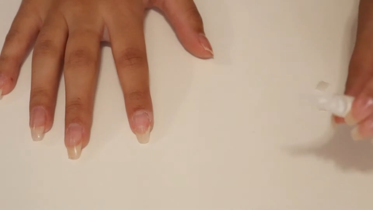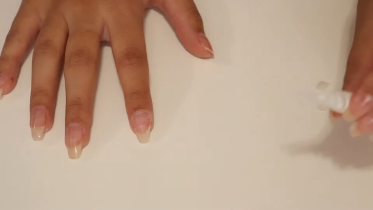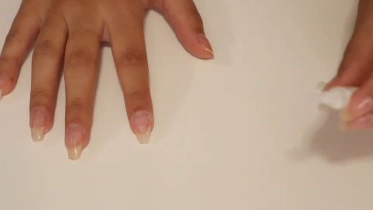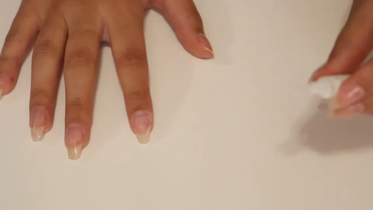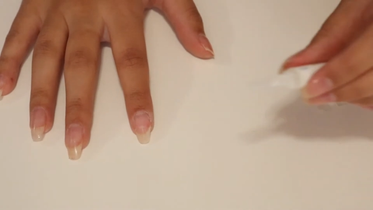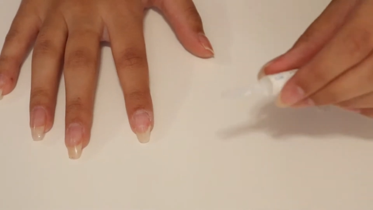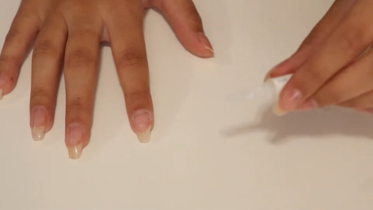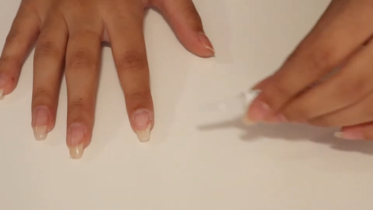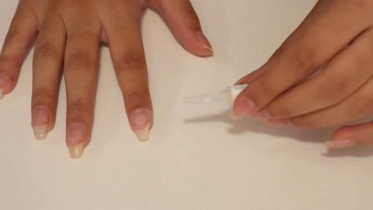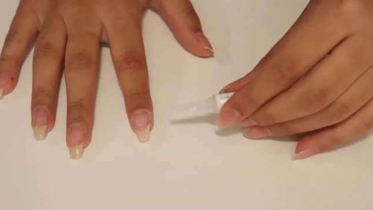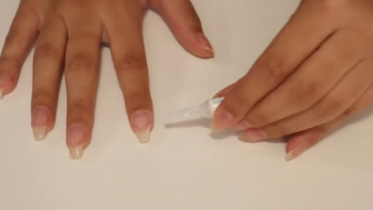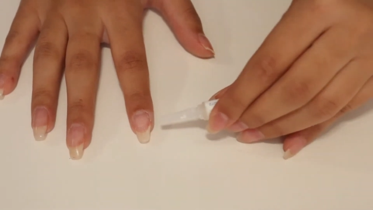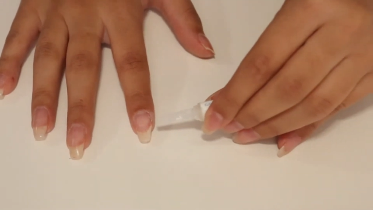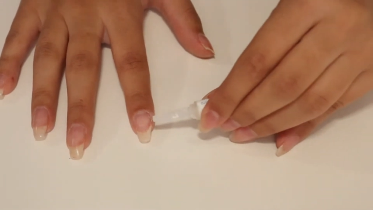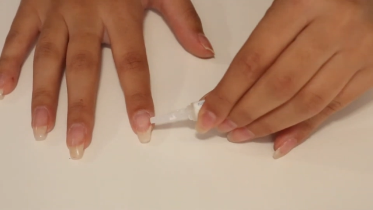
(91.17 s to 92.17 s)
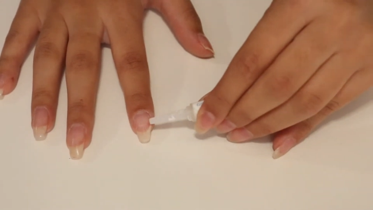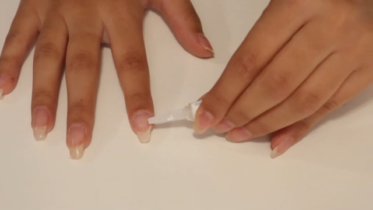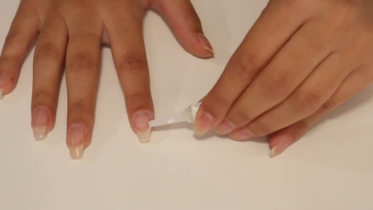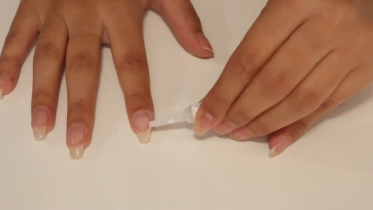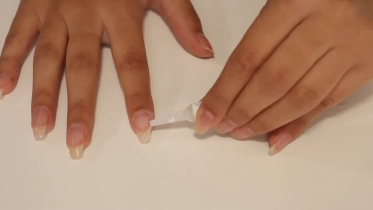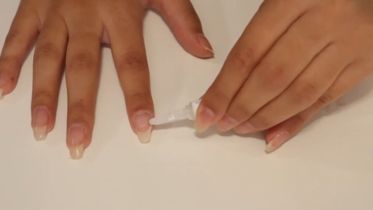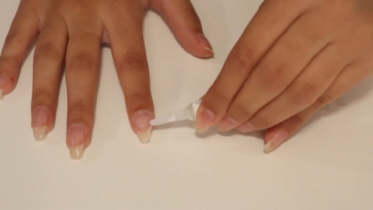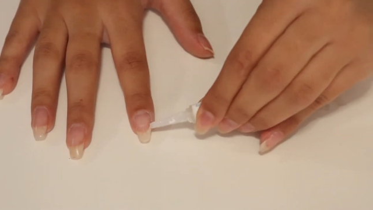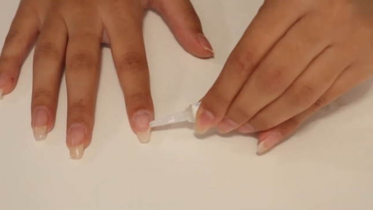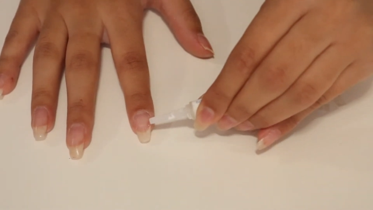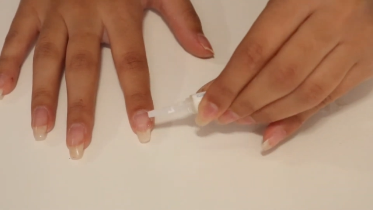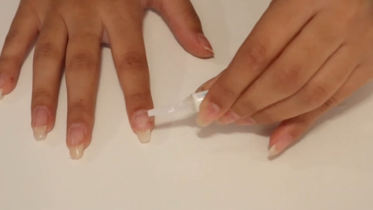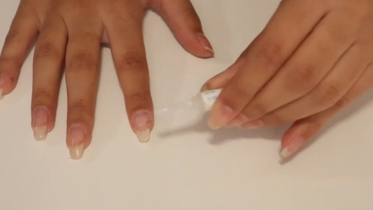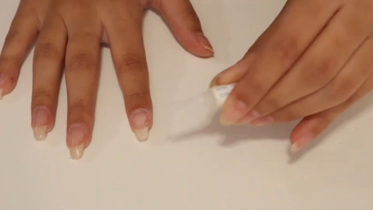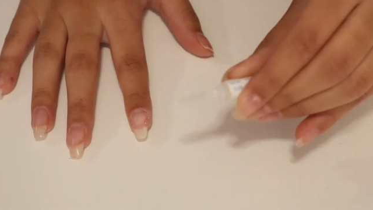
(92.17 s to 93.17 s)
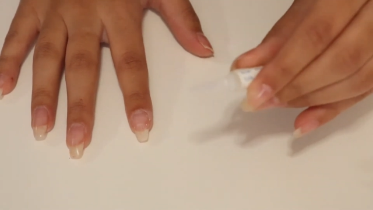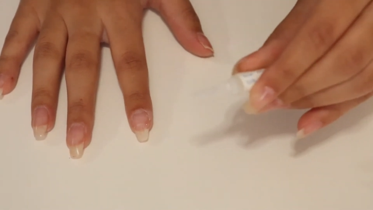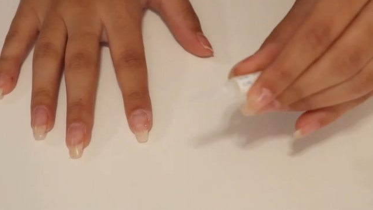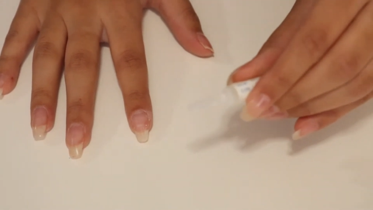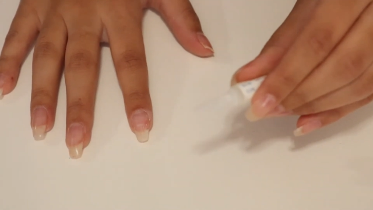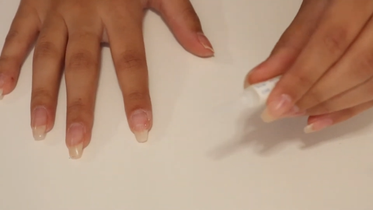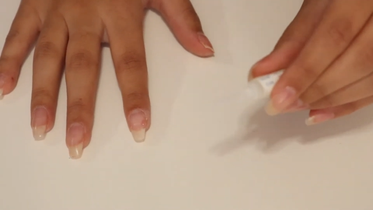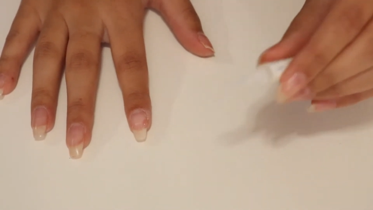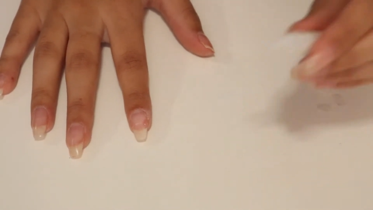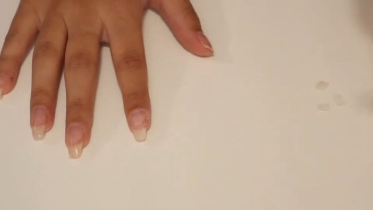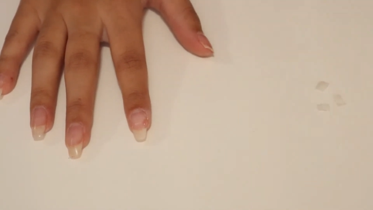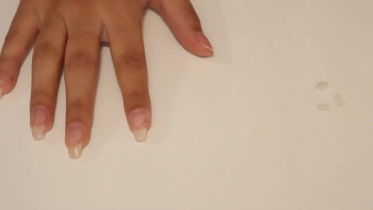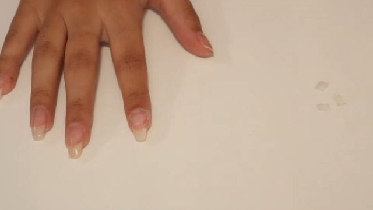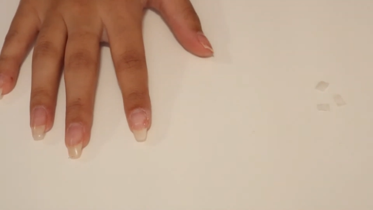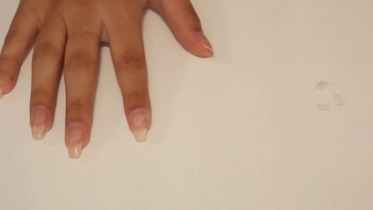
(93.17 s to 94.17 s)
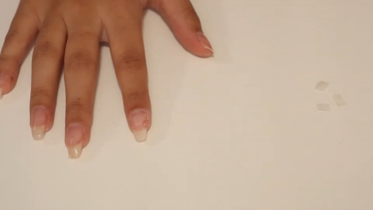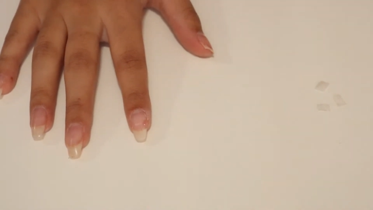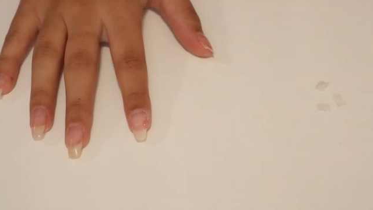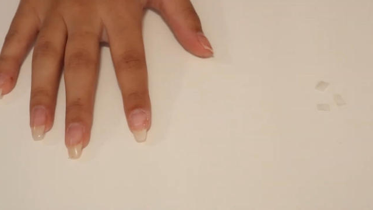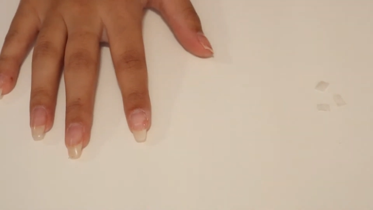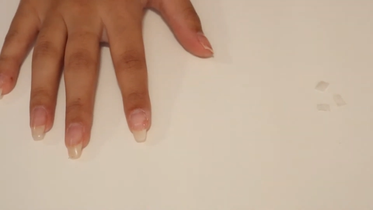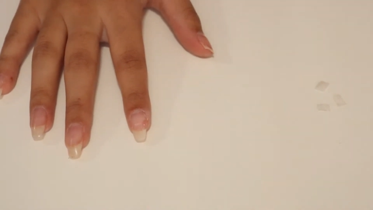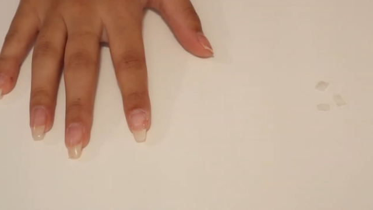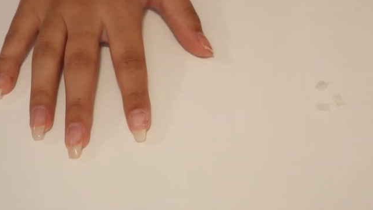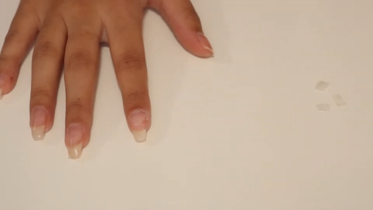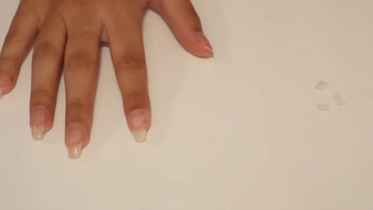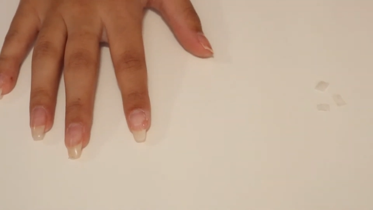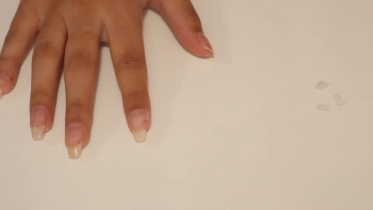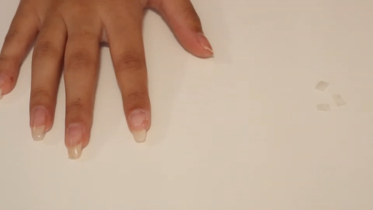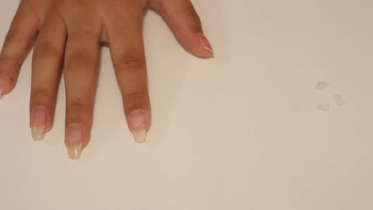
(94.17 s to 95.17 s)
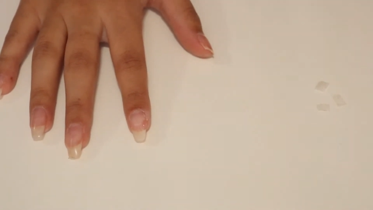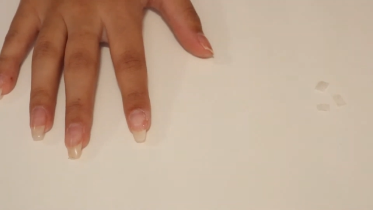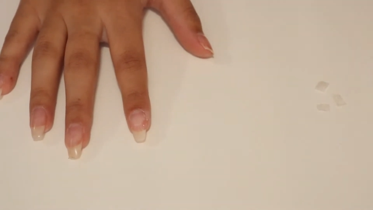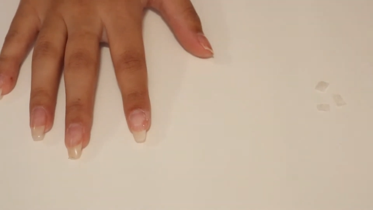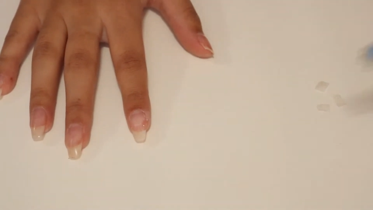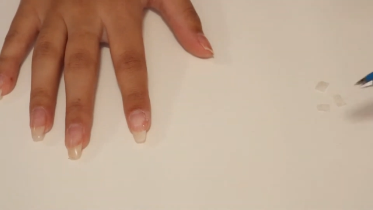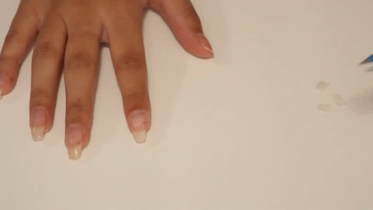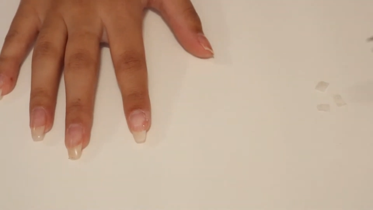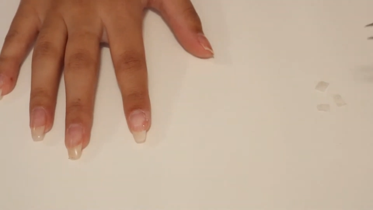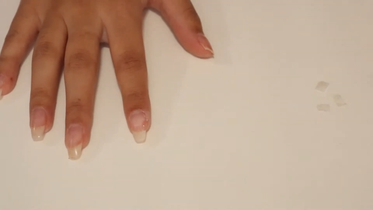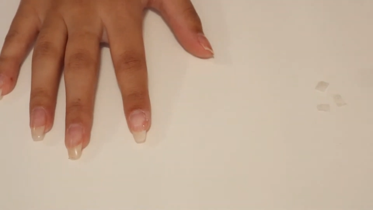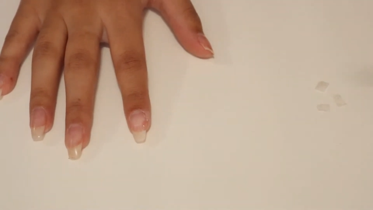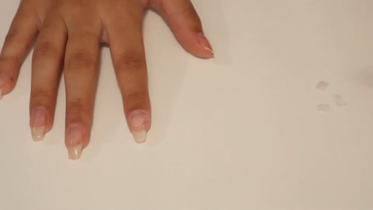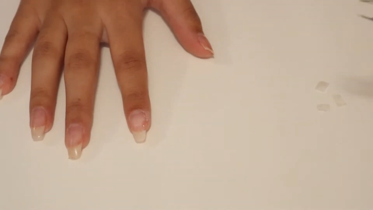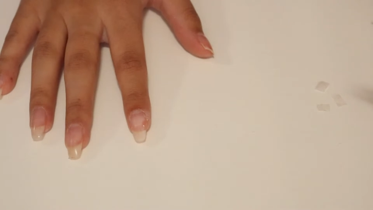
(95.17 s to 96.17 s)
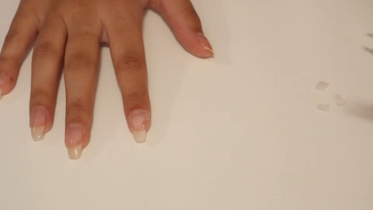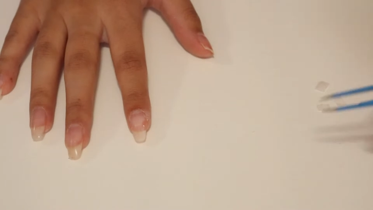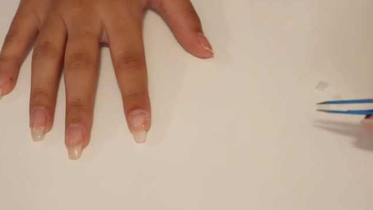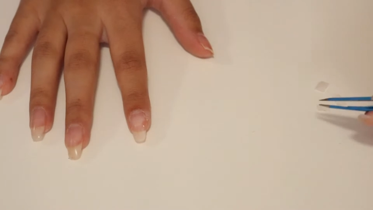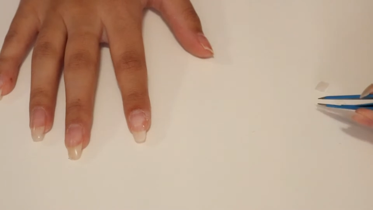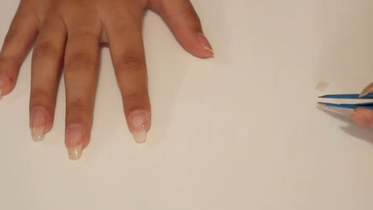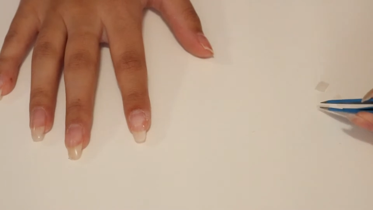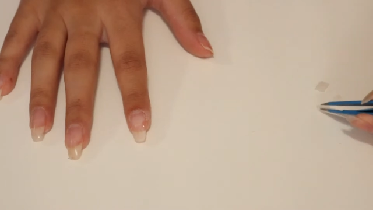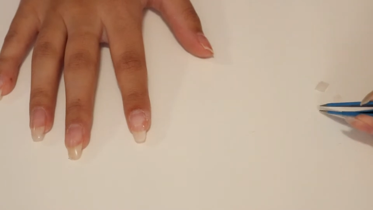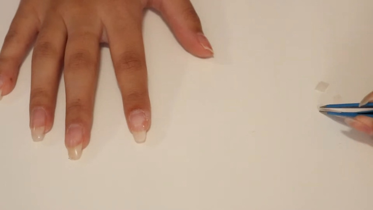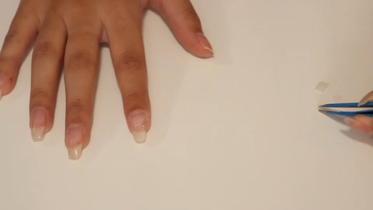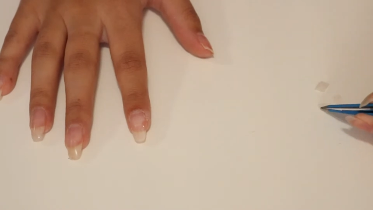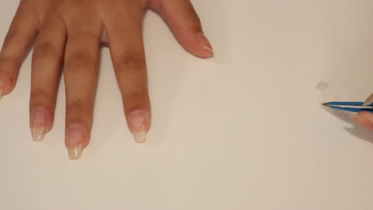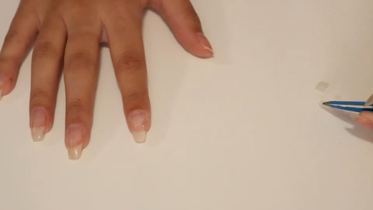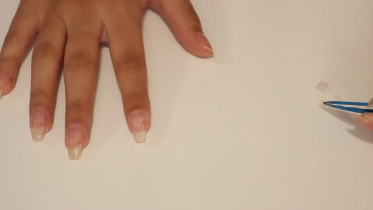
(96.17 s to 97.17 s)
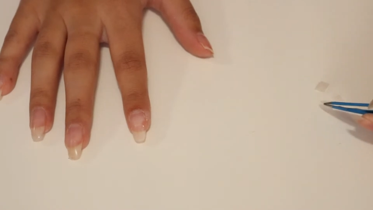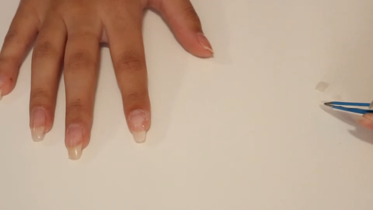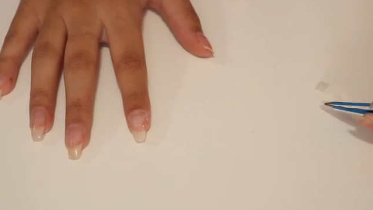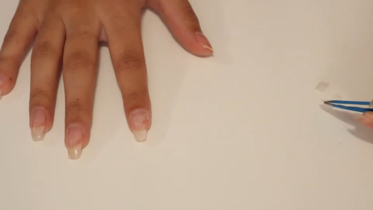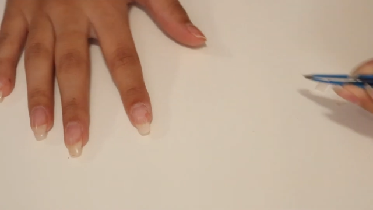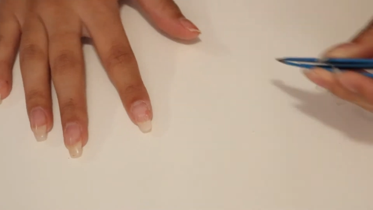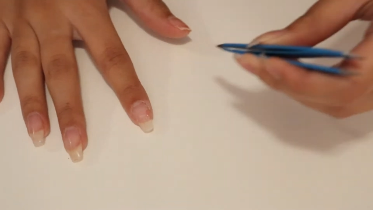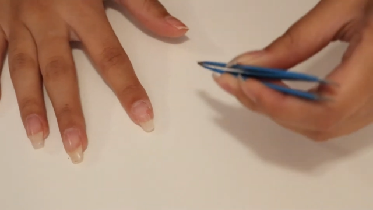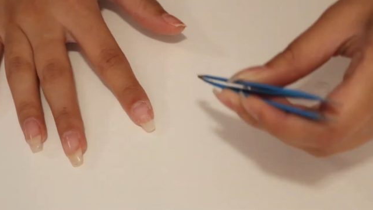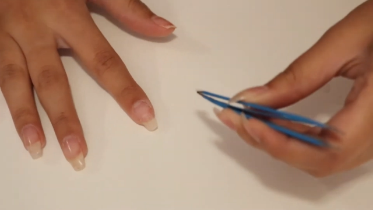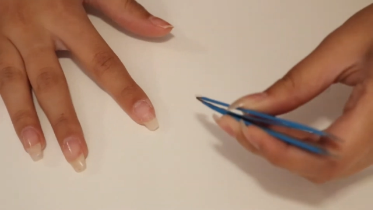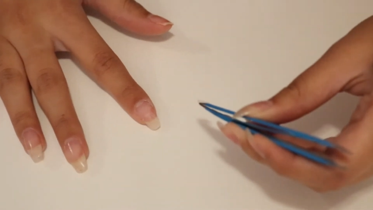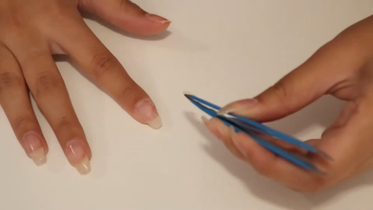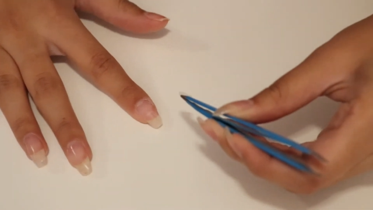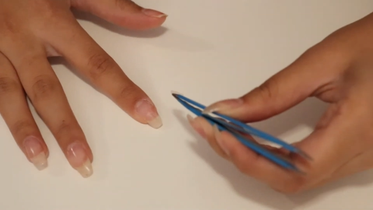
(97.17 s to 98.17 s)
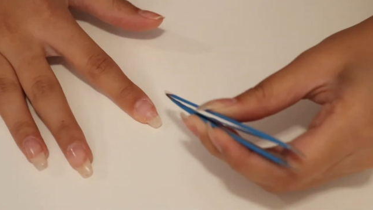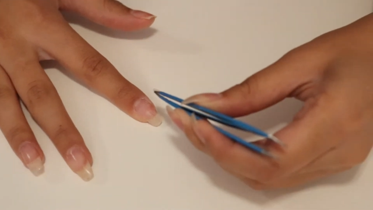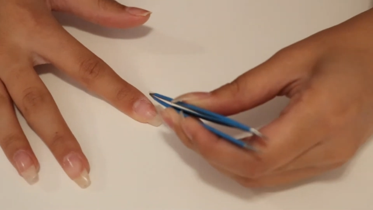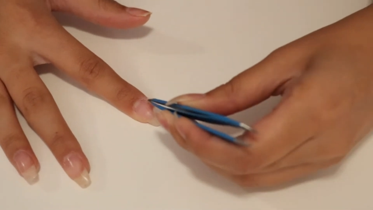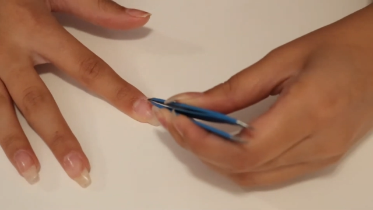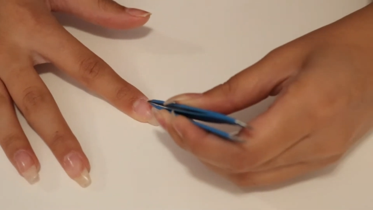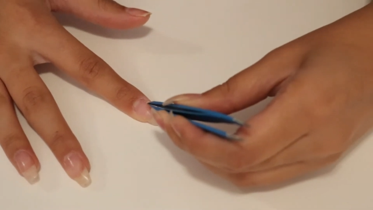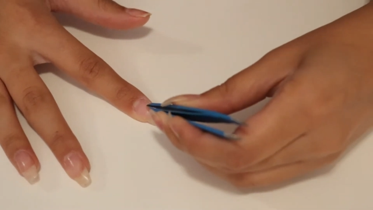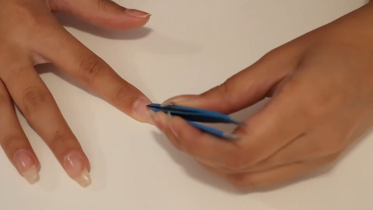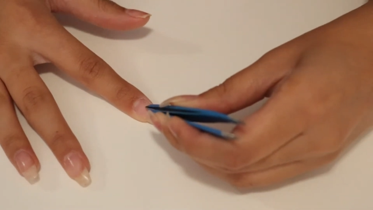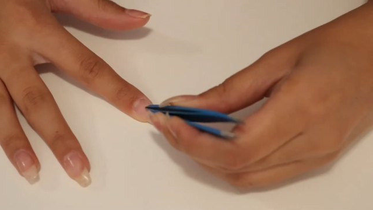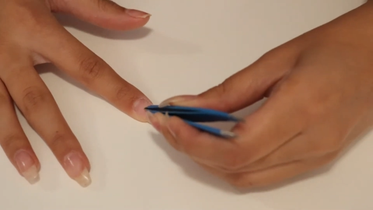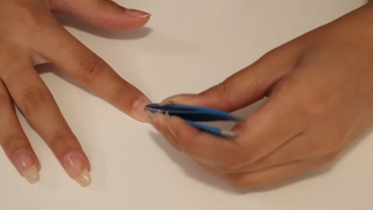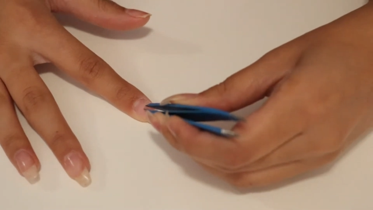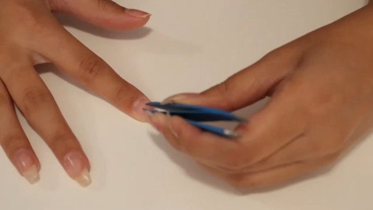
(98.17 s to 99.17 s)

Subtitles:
Nobody's mouth can be seen.